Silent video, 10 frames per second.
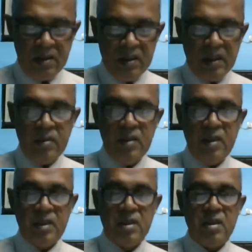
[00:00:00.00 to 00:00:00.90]

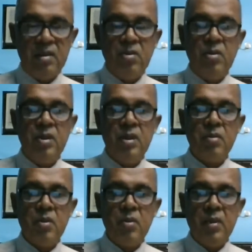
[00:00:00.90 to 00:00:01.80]
service who is
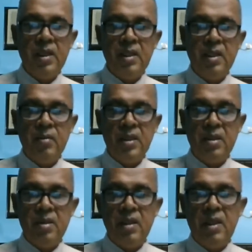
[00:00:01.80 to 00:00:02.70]
providing the
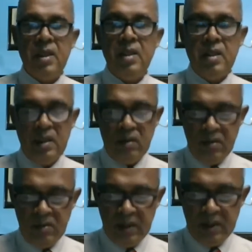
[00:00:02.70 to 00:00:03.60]
personnel, they
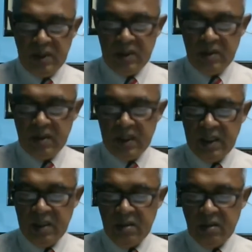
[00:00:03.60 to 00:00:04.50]
will be
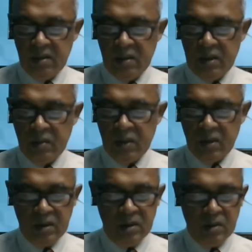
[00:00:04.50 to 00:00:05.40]
trained on the
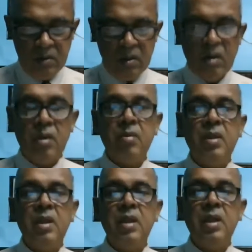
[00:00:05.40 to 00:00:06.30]
procedure of
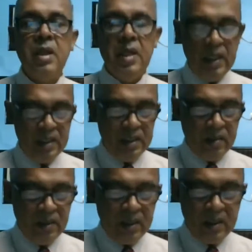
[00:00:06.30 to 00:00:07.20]
the
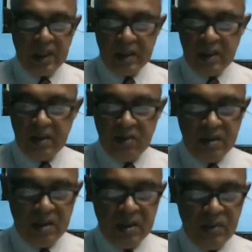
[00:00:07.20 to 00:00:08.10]
aseptic technique
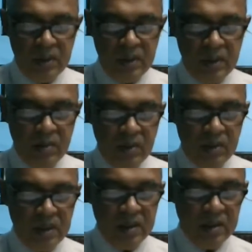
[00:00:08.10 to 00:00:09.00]
for the PN
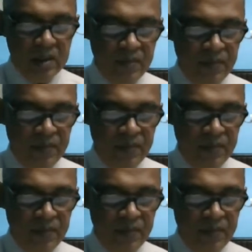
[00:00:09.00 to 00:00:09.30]
preparation.